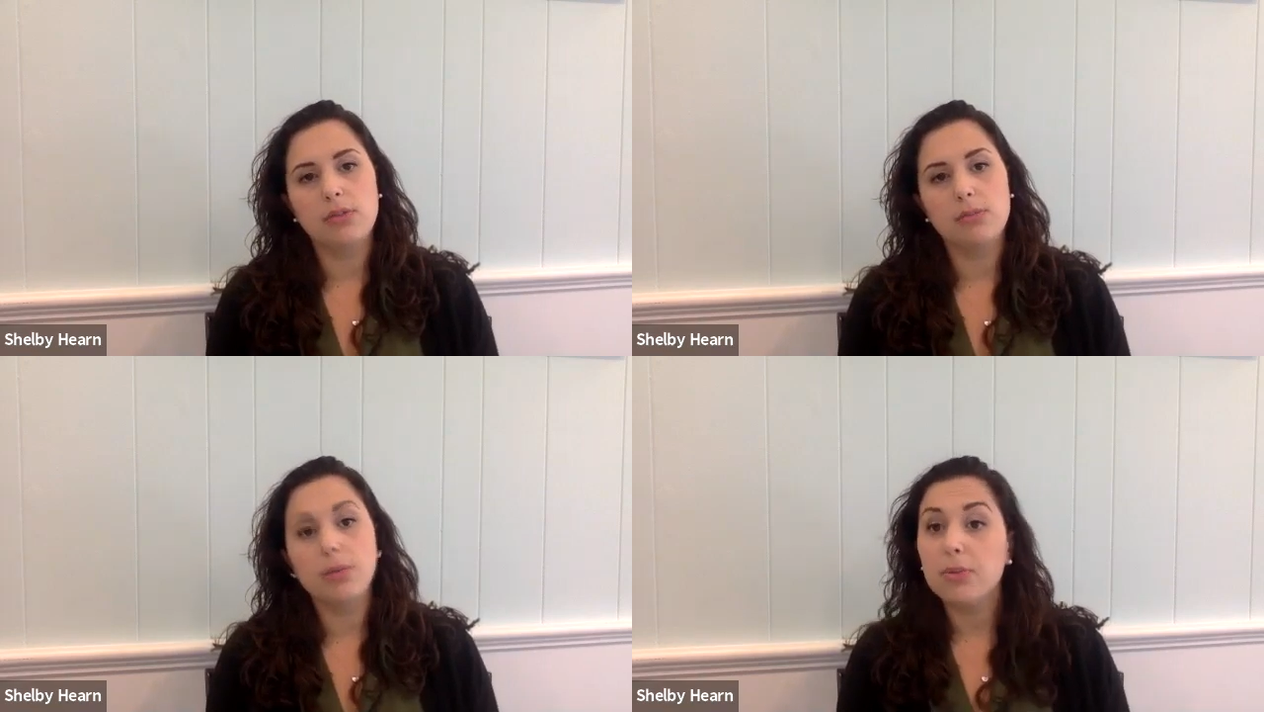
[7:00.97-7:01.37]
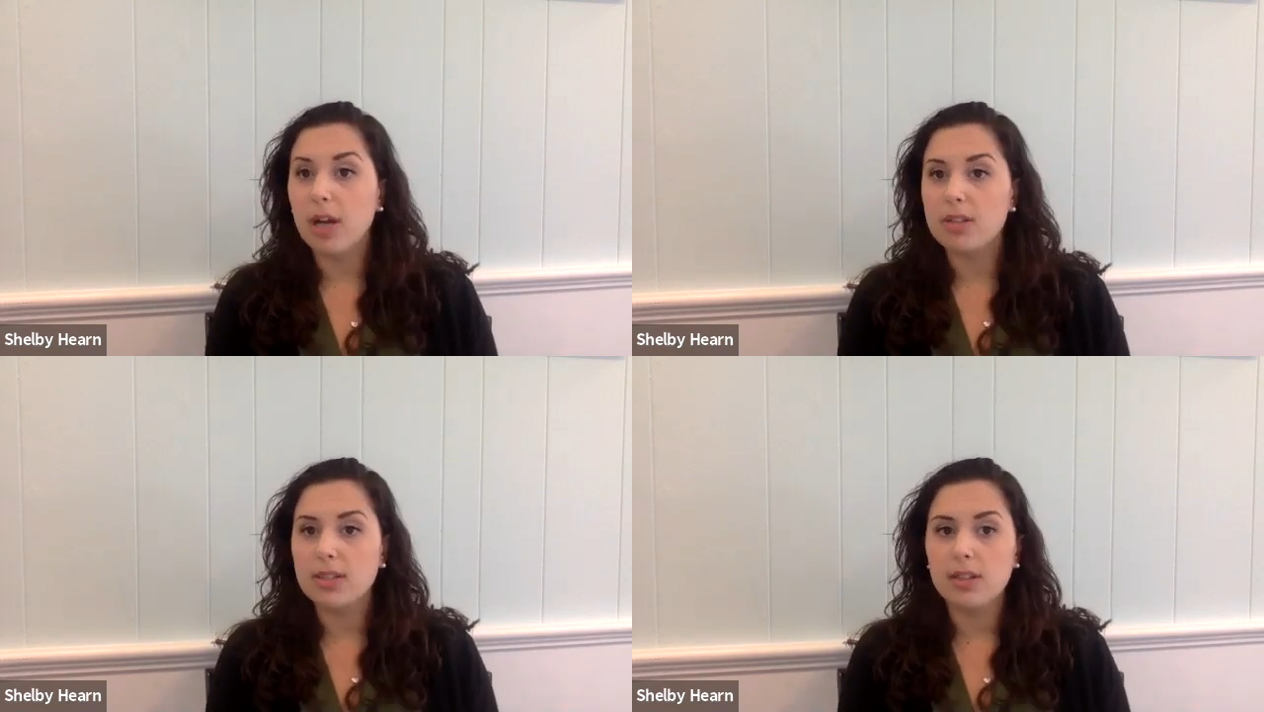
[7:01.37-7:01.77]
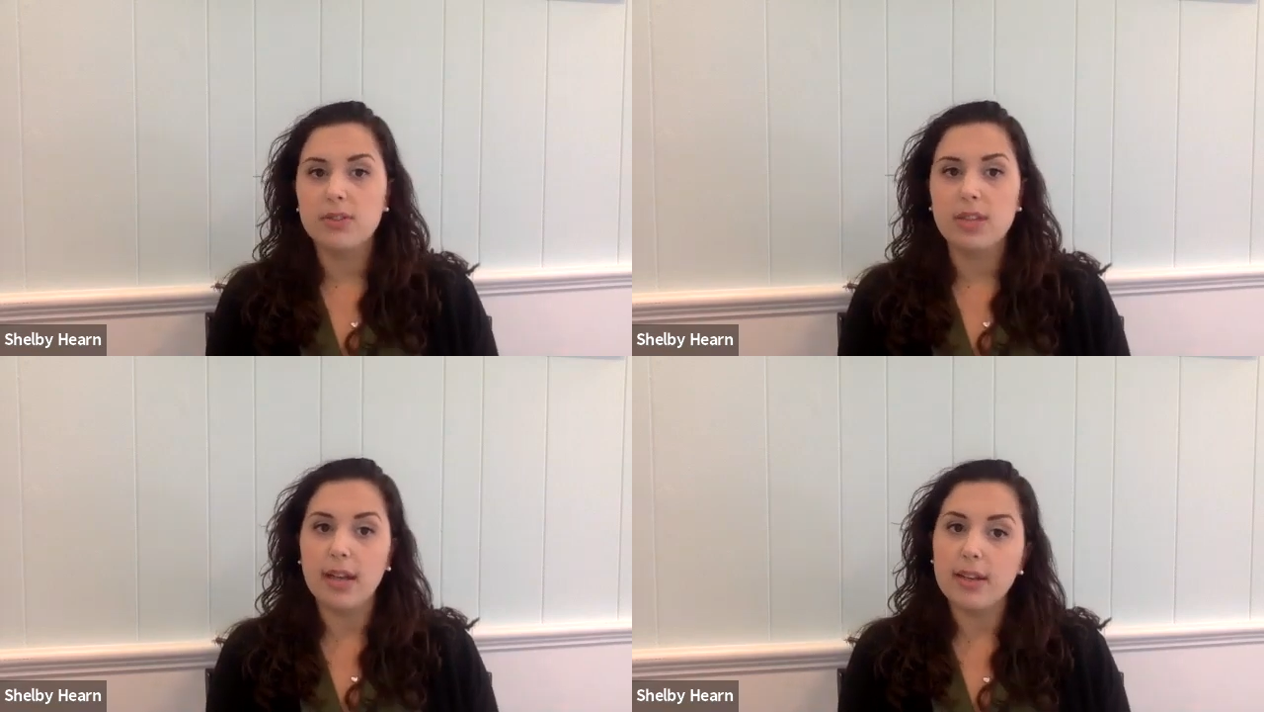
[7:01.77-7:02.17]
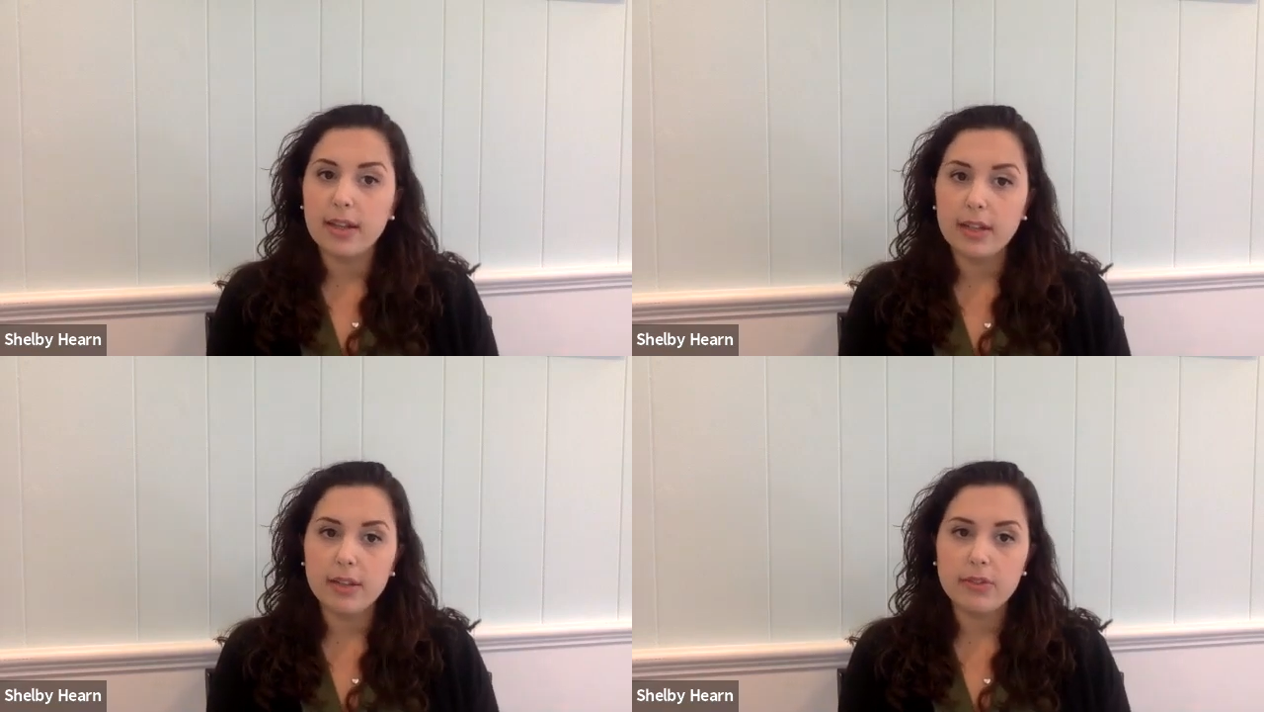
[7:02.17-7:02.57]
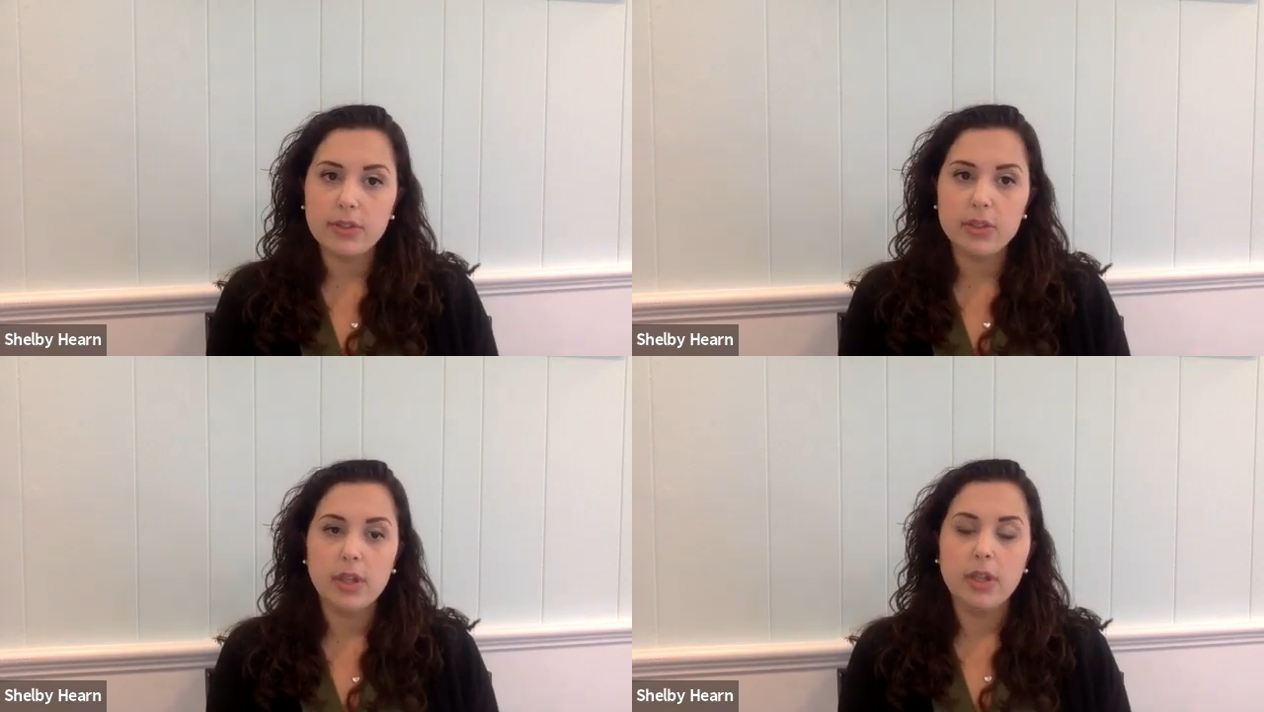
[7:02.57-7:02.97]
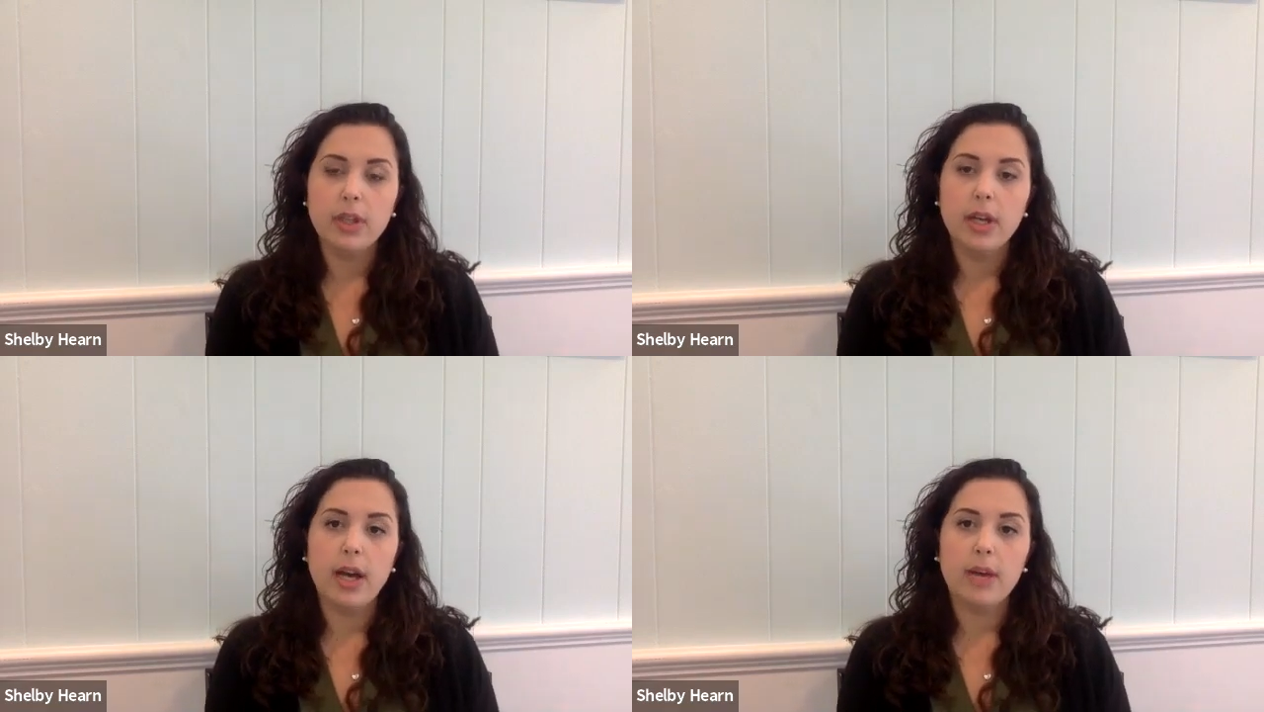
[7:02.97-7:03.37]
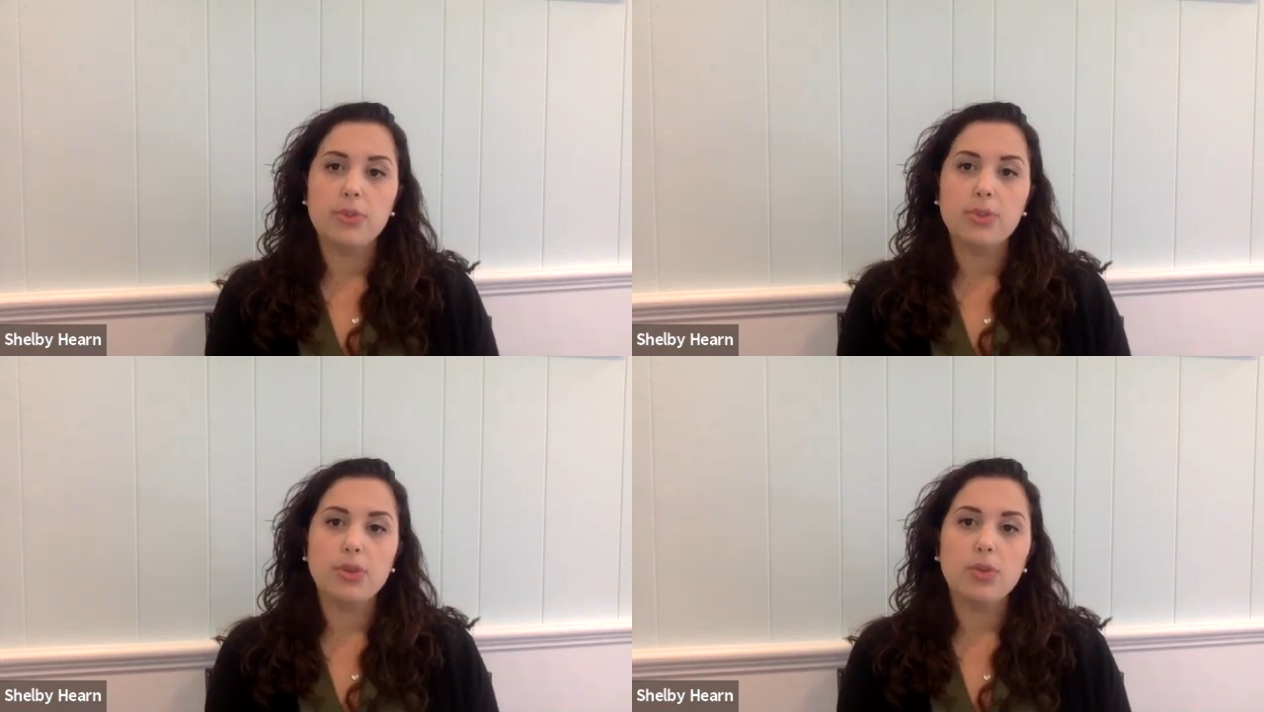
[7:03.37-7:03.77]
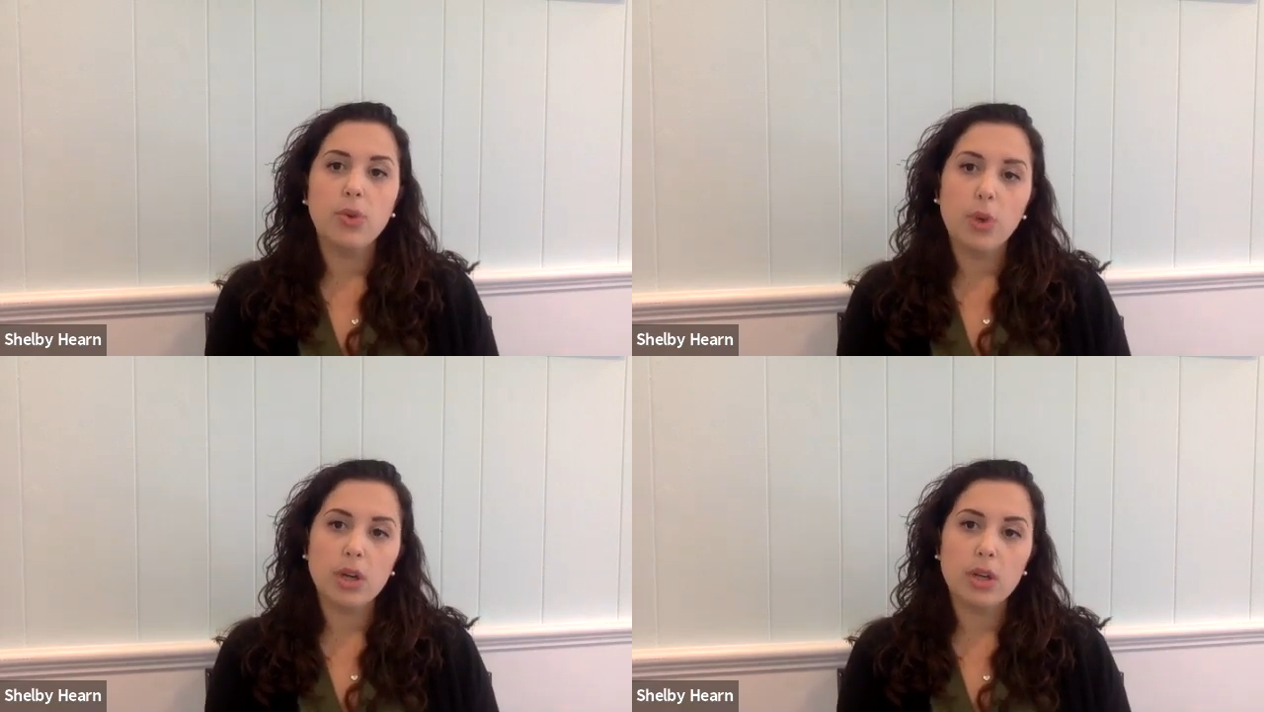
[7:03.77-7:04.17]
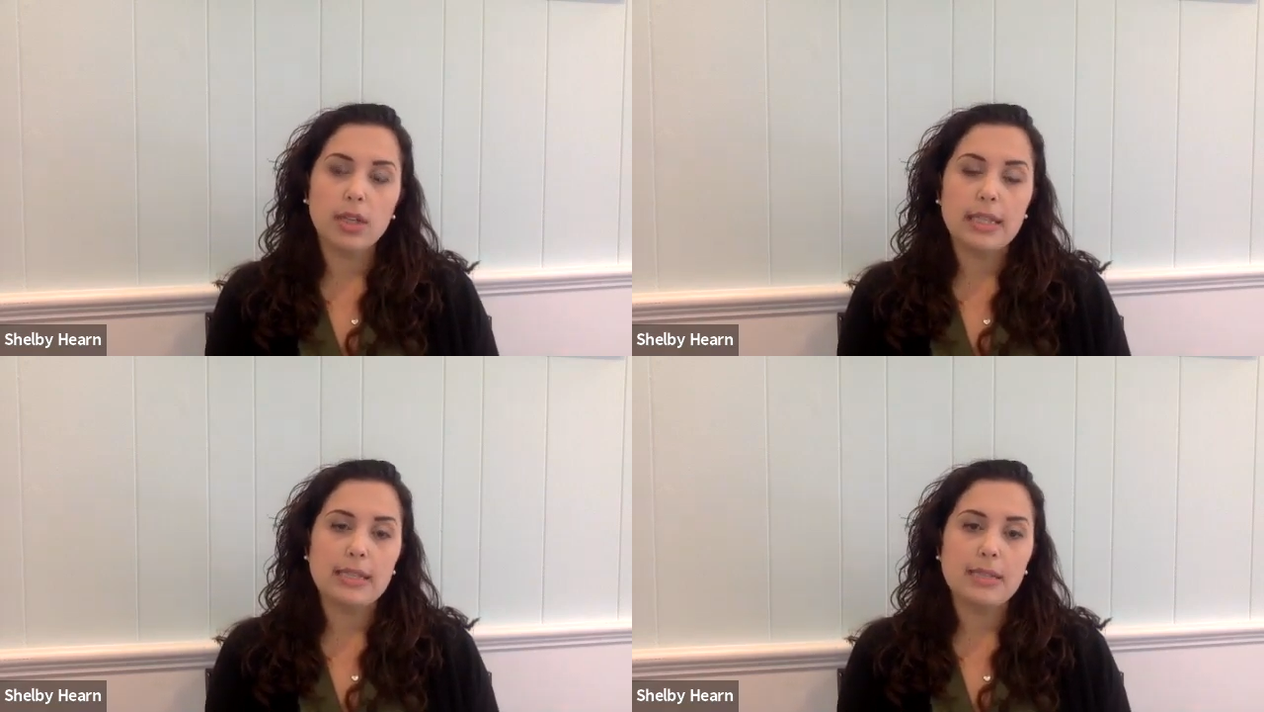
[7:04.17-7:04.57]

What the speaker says: both positives and negatives. So cork is